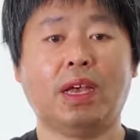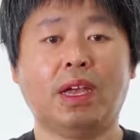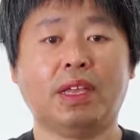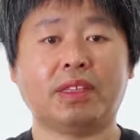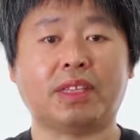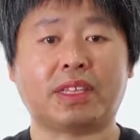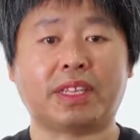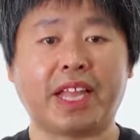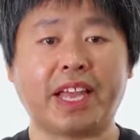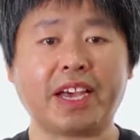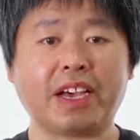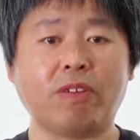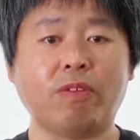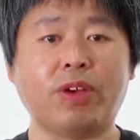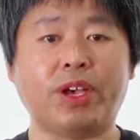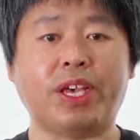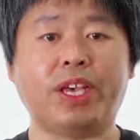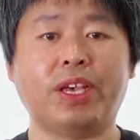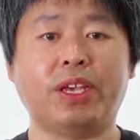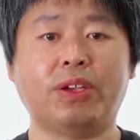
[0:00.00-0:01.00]
The
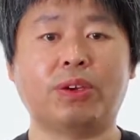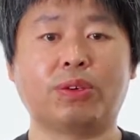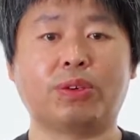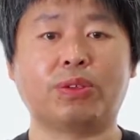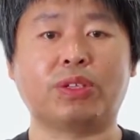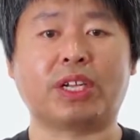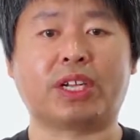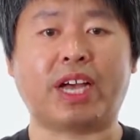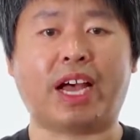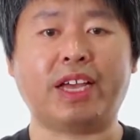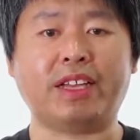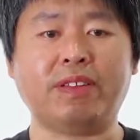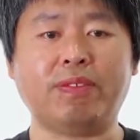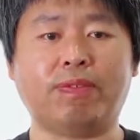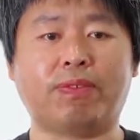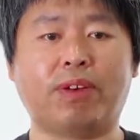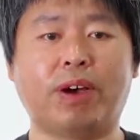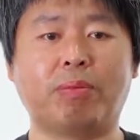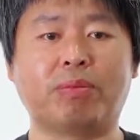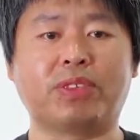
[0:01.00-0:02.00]
takeaway you should get
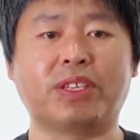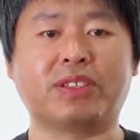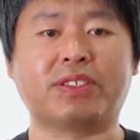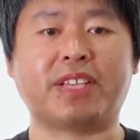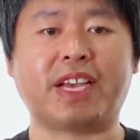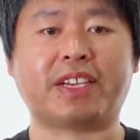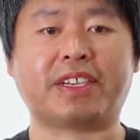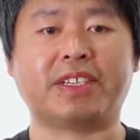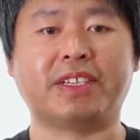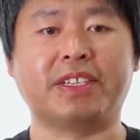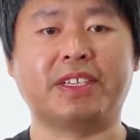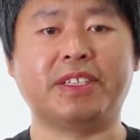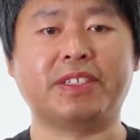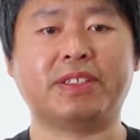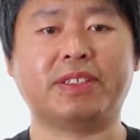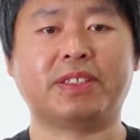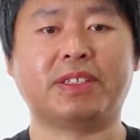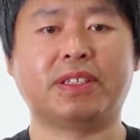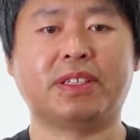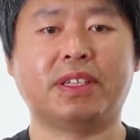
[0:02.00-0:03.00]
from this section
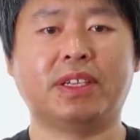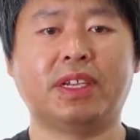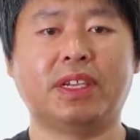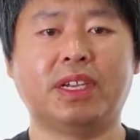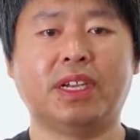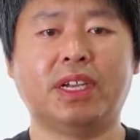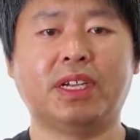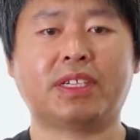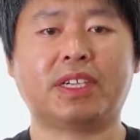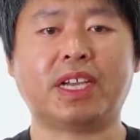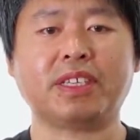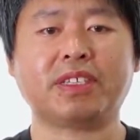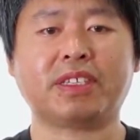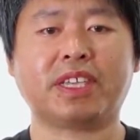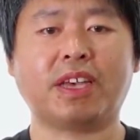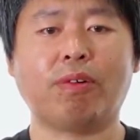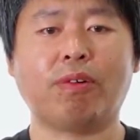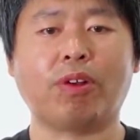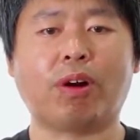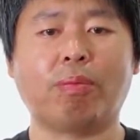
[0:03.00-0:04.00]
is, just
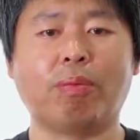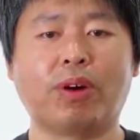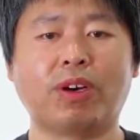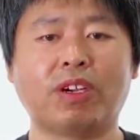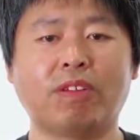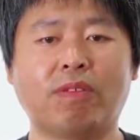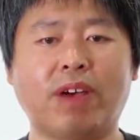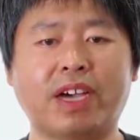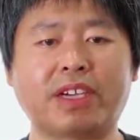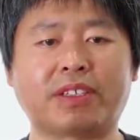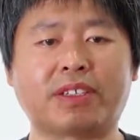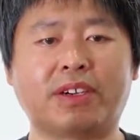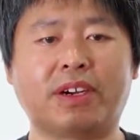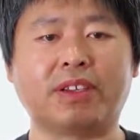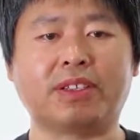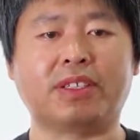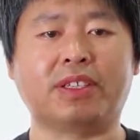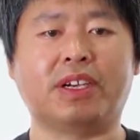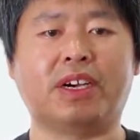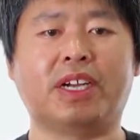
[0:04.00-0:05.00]
give your motion
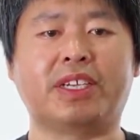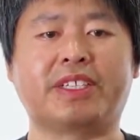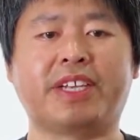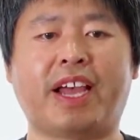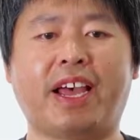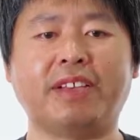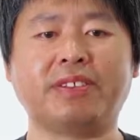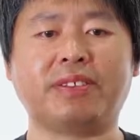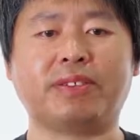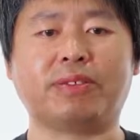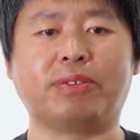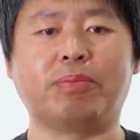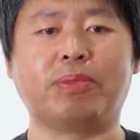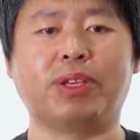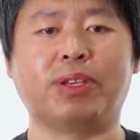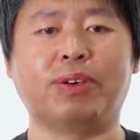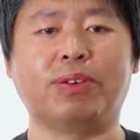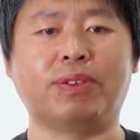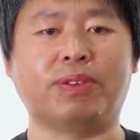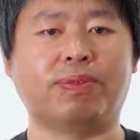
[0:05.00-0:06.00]
vectors a chance to be
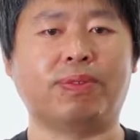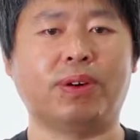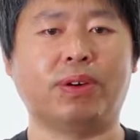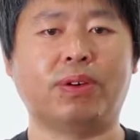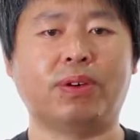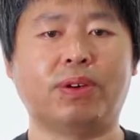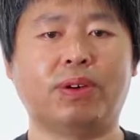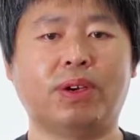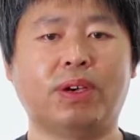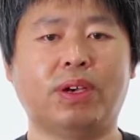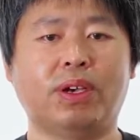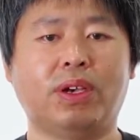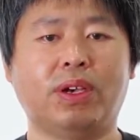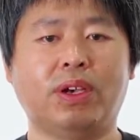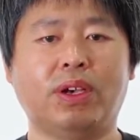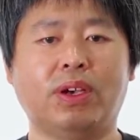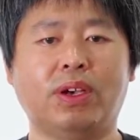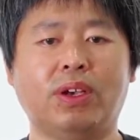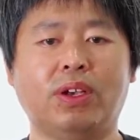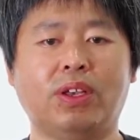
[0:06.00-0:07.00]
useful.
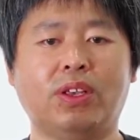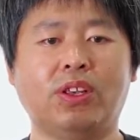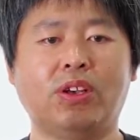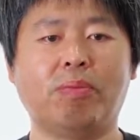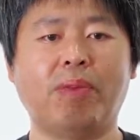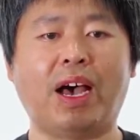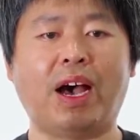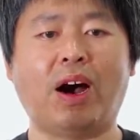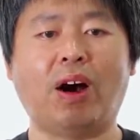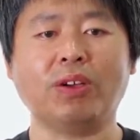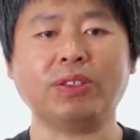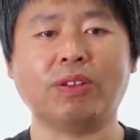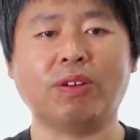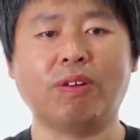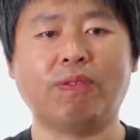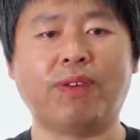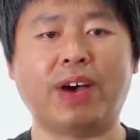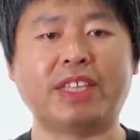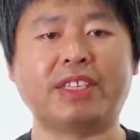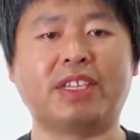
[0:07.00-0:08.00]
You might also
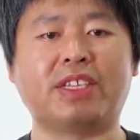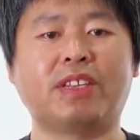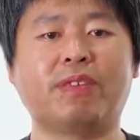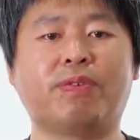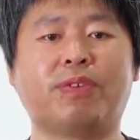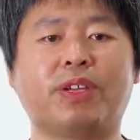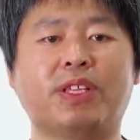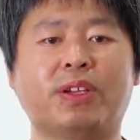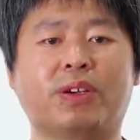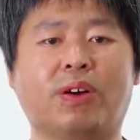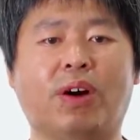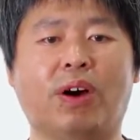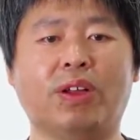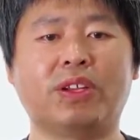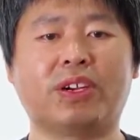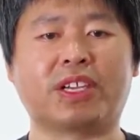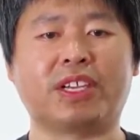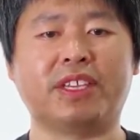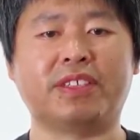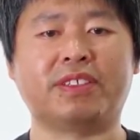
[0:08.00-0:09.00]
find different
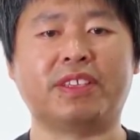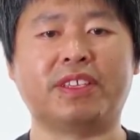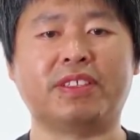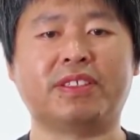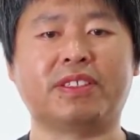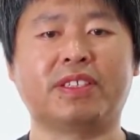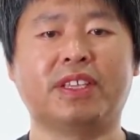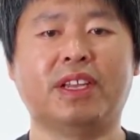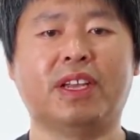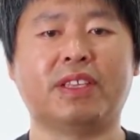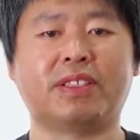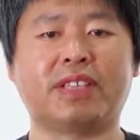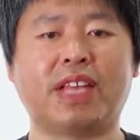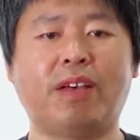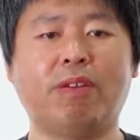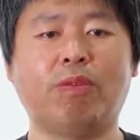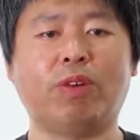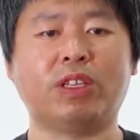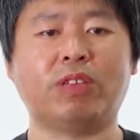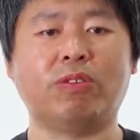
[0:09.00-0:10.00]
corner cases
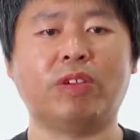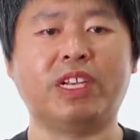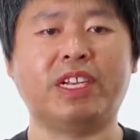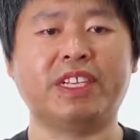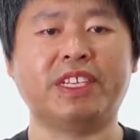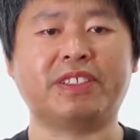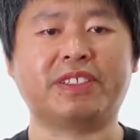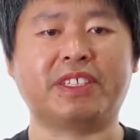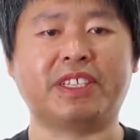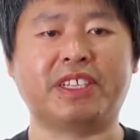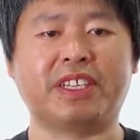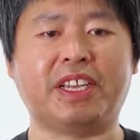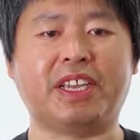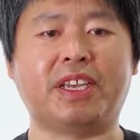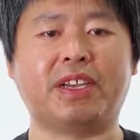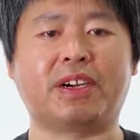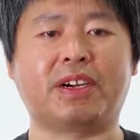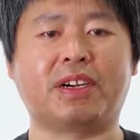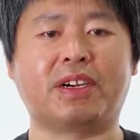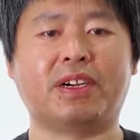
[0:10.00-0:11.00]
than what we listed
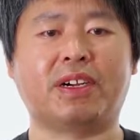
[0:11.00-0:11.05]
here.